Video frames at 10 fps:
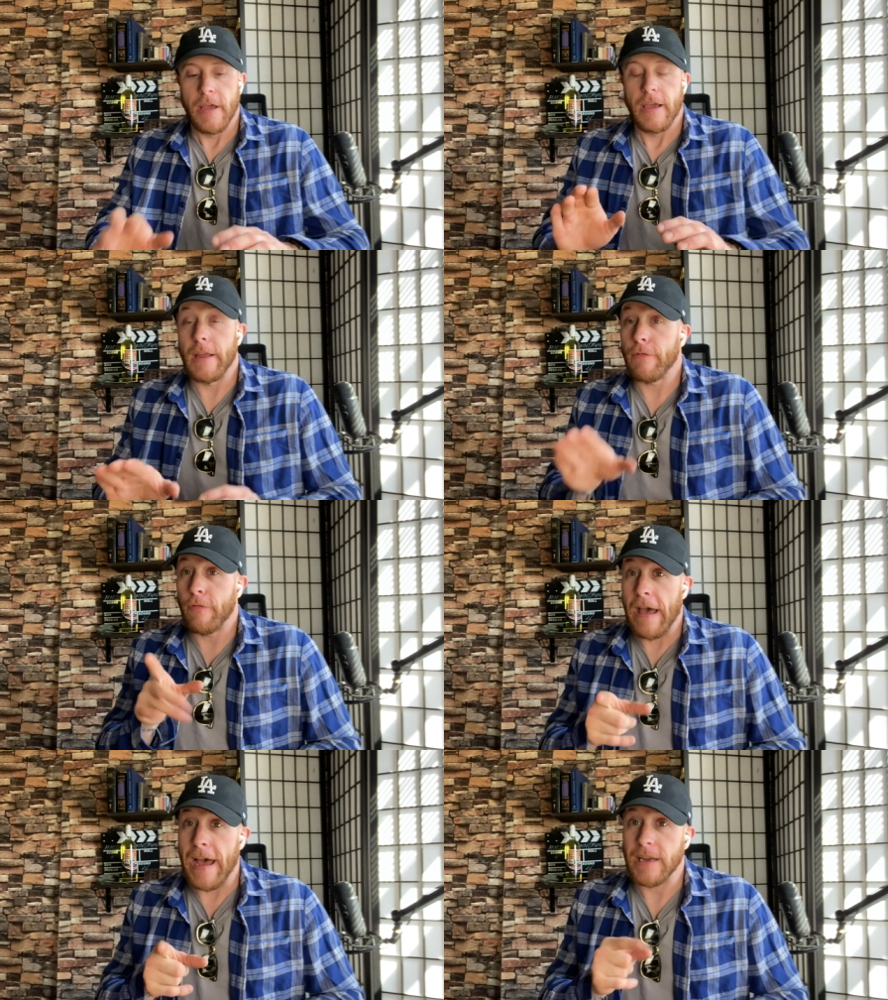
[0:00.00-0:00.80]
In
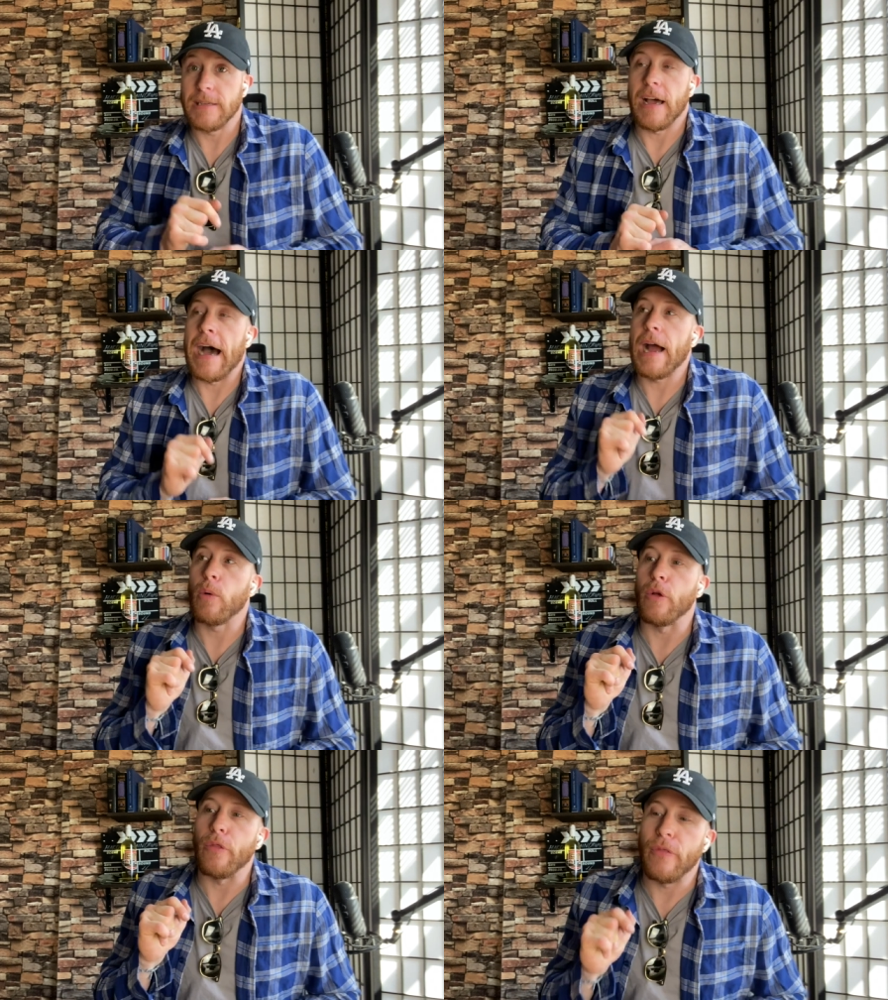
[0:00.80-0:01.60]
fact, I
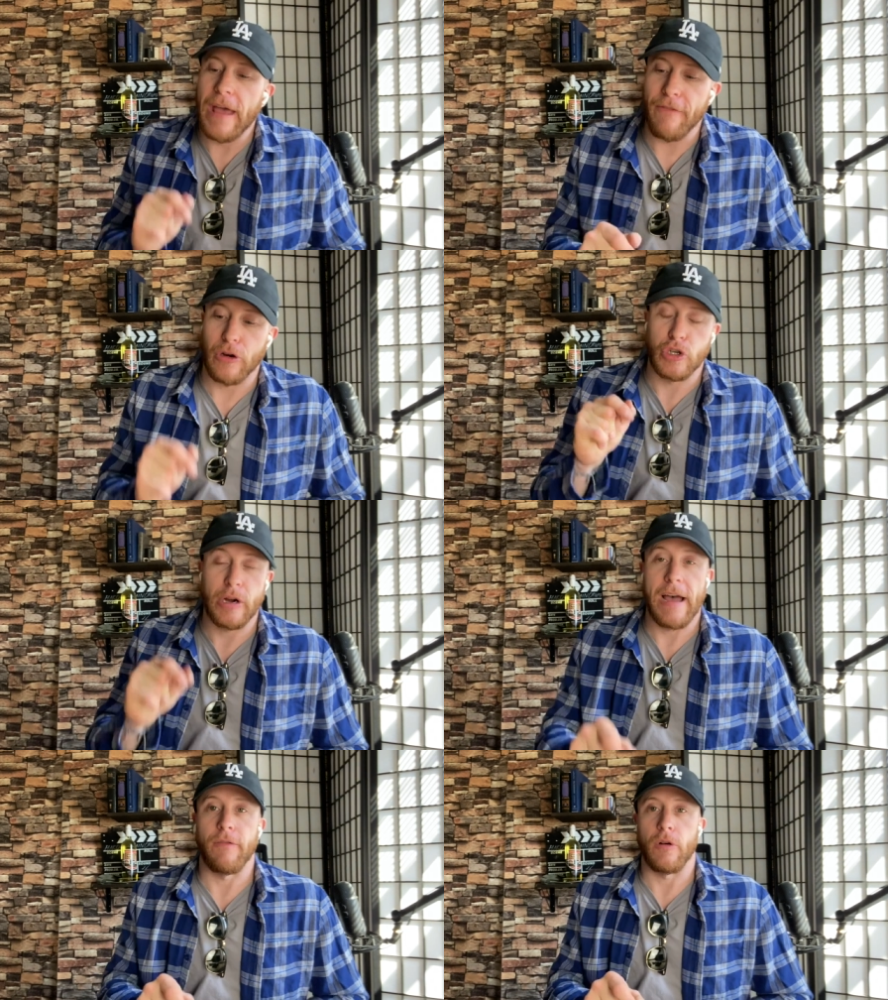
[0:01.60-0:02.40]
will never
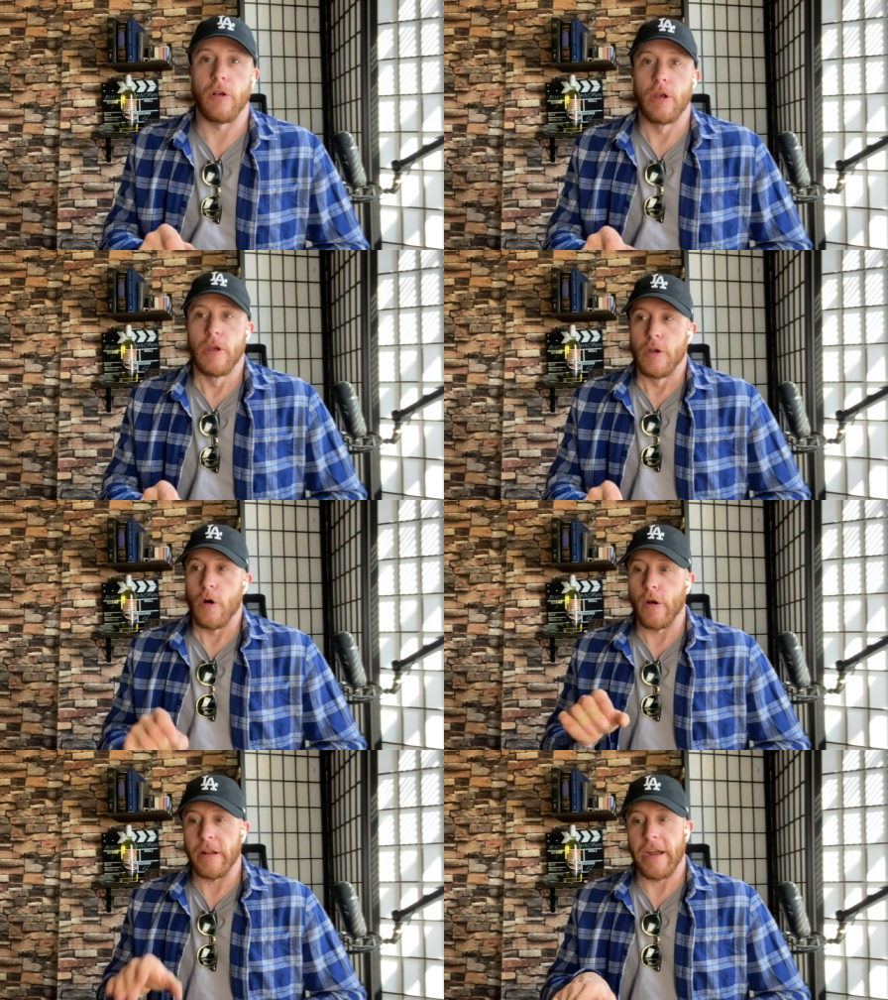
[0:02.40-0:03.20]
travel
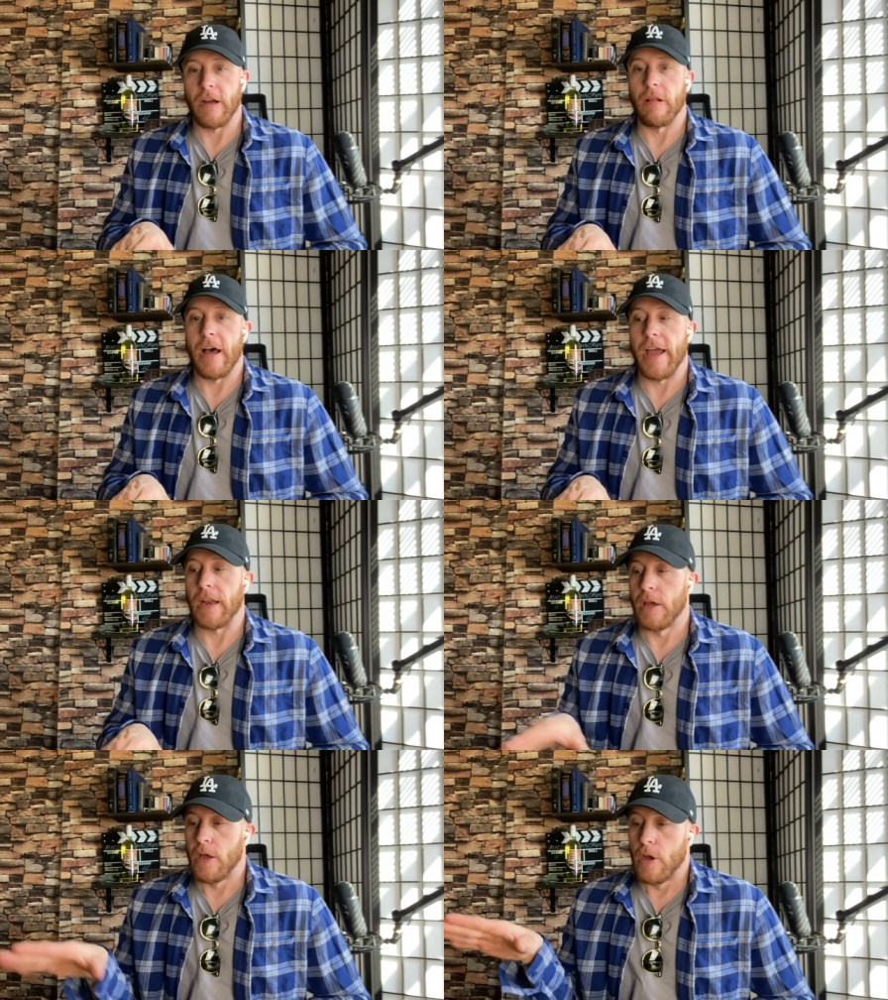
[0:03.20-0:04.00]
on an
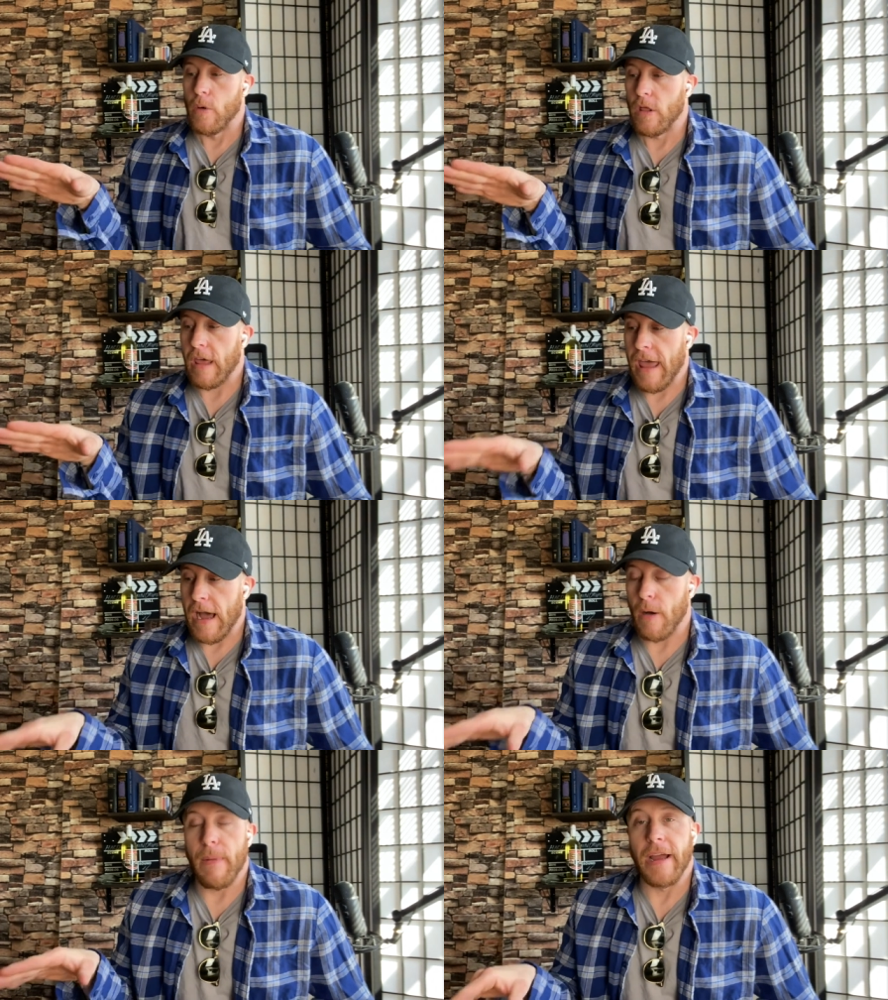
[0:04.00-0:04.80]
airline
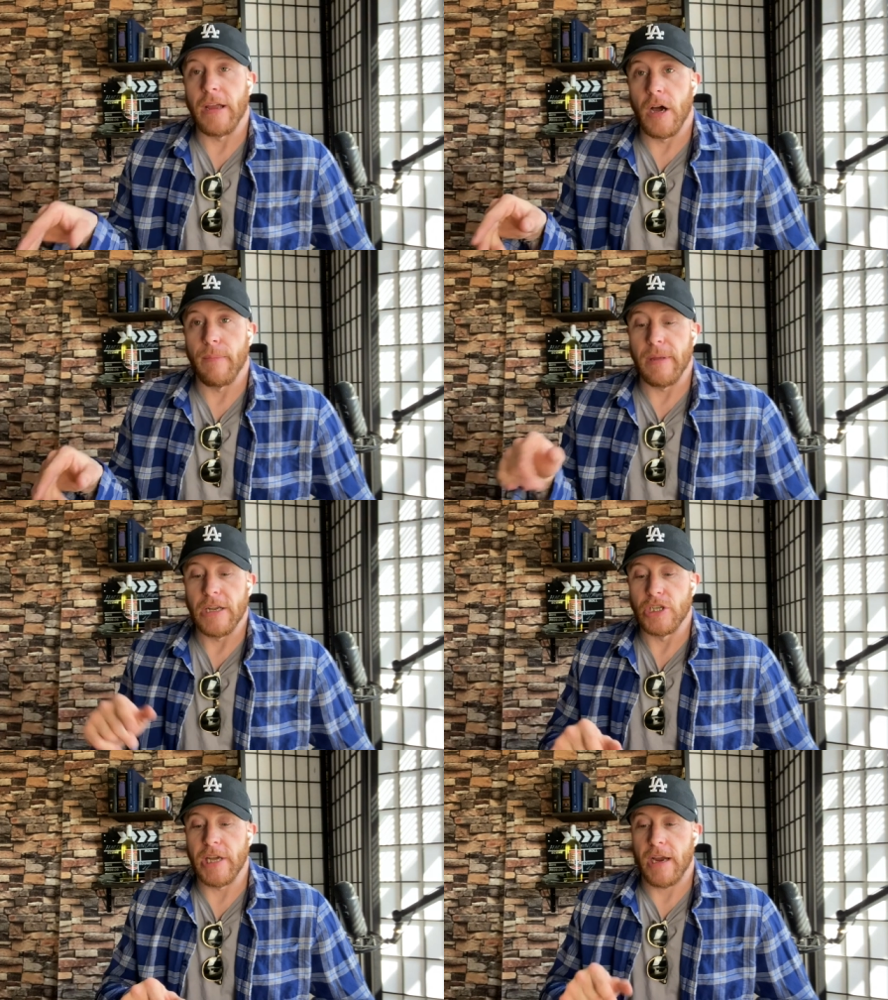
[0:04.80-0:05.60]
without my gun
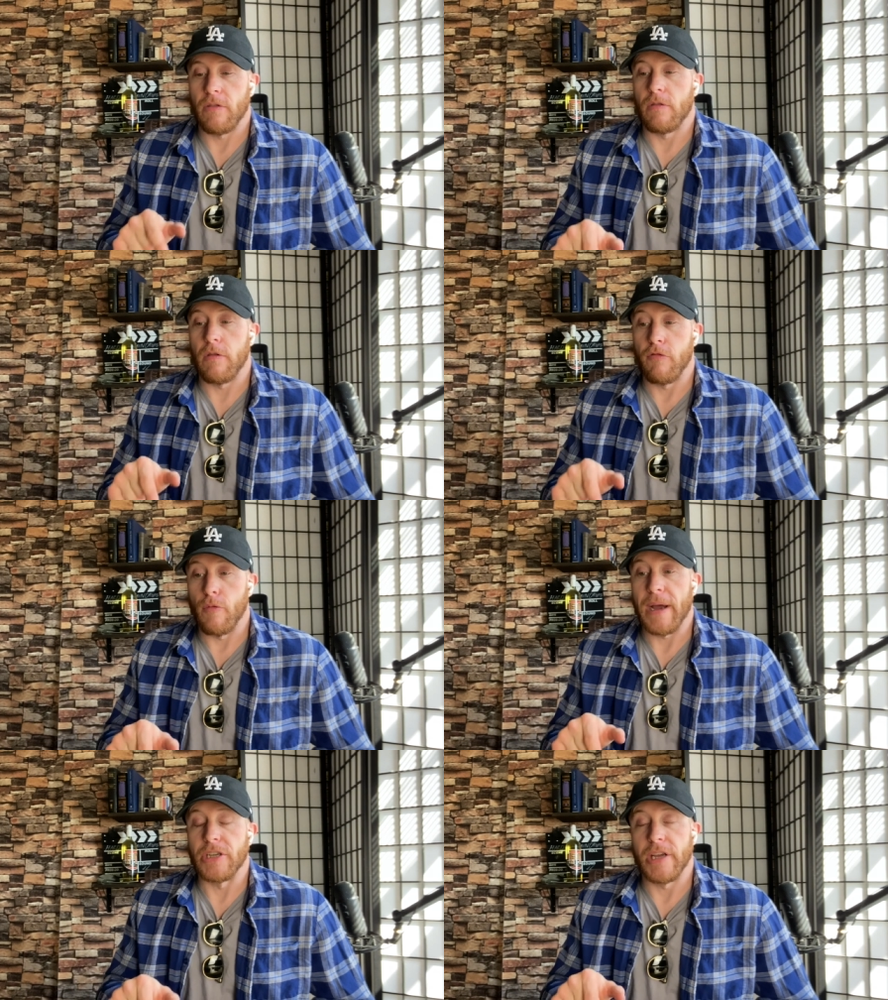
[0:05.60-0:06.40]
being checked through
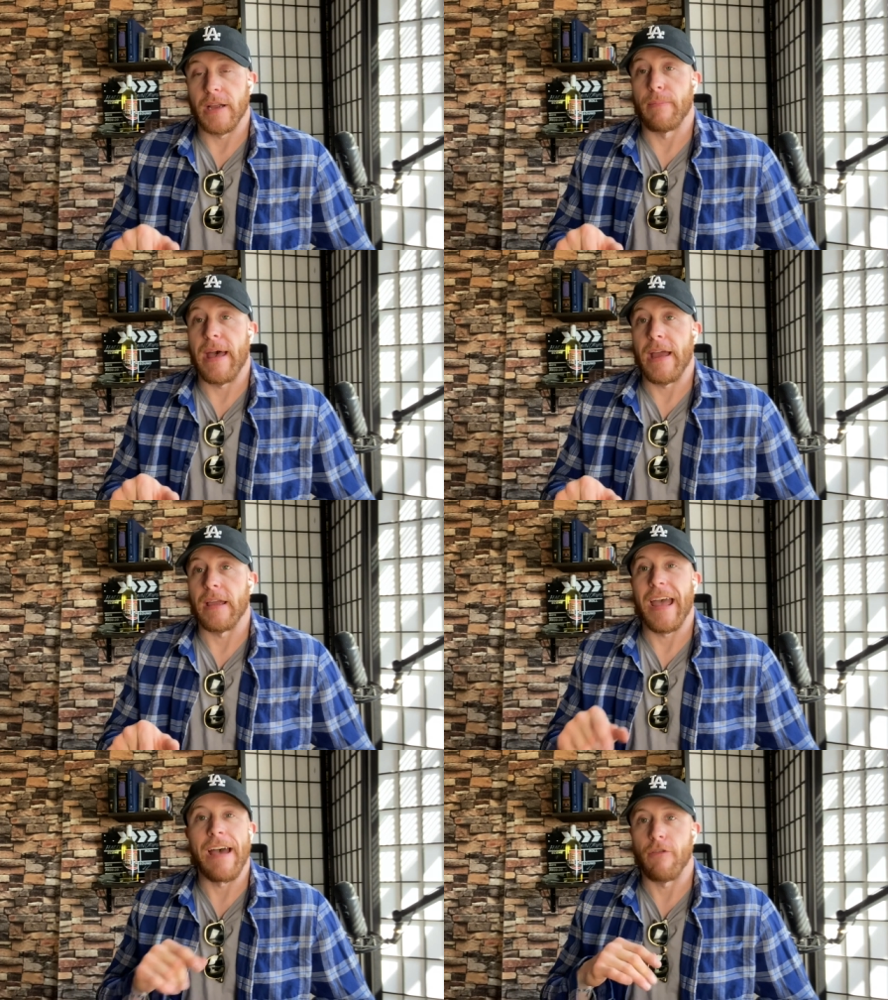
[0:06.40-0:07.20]
my checked
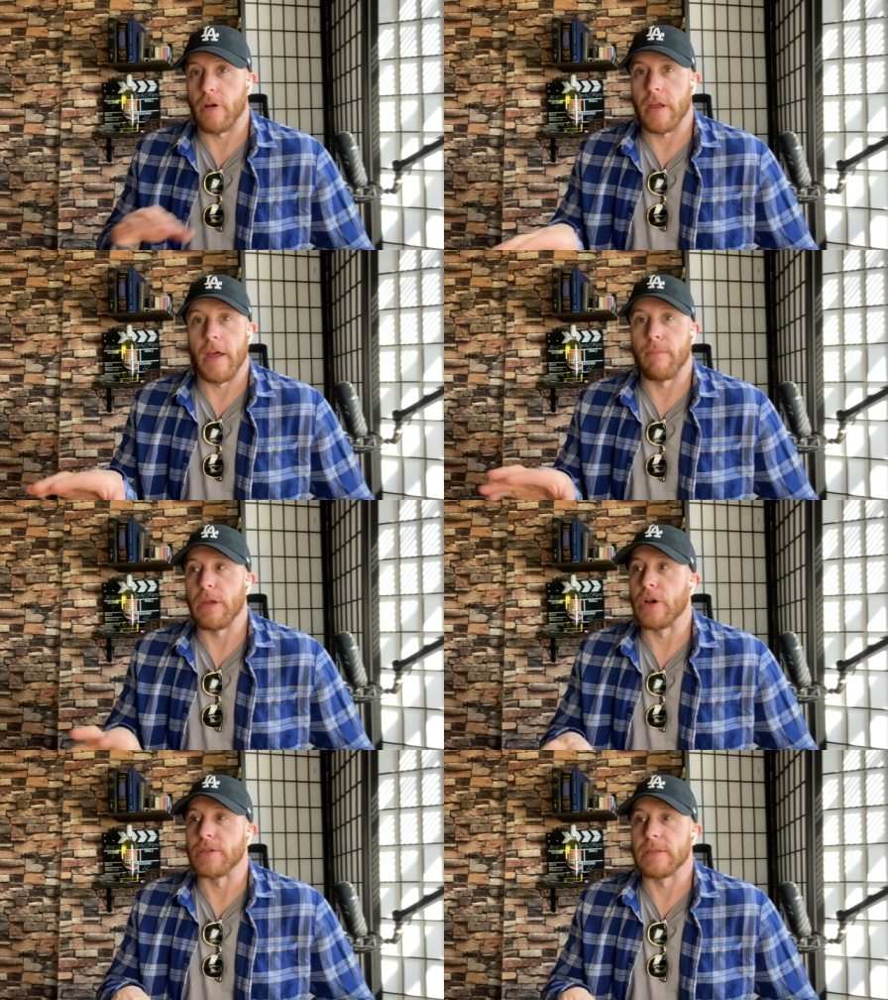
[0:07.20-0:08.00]
bag ever again
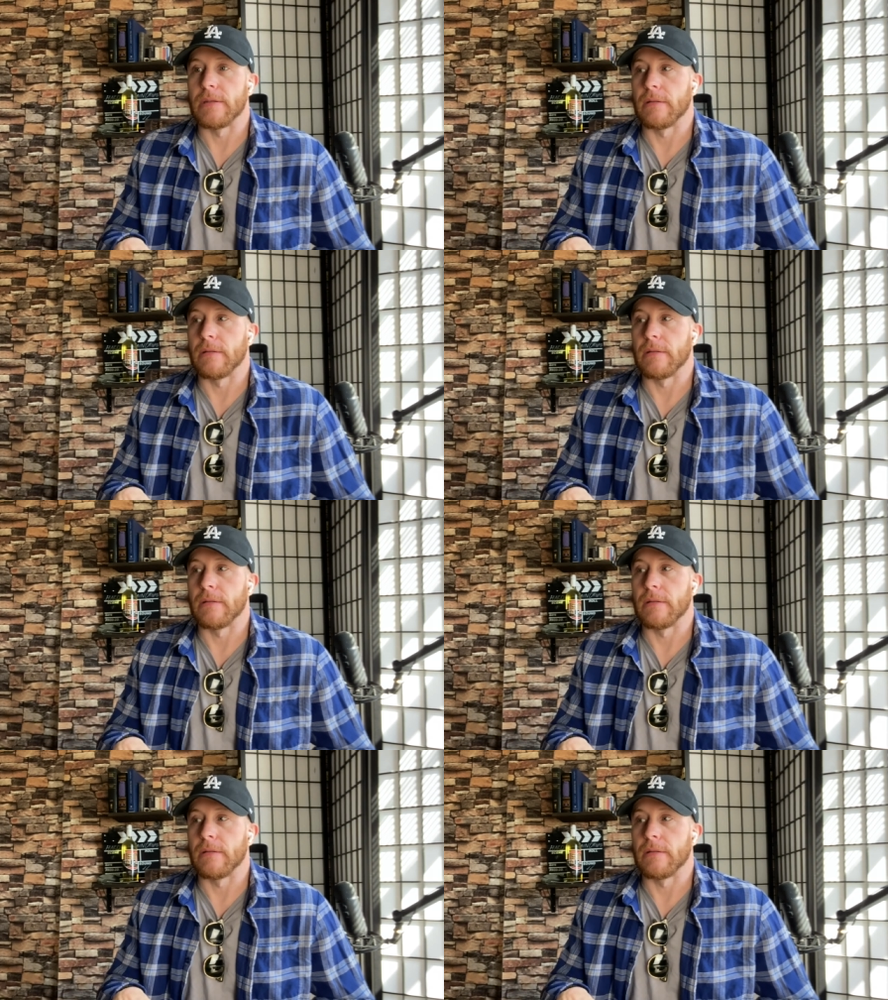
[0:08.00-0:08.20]
because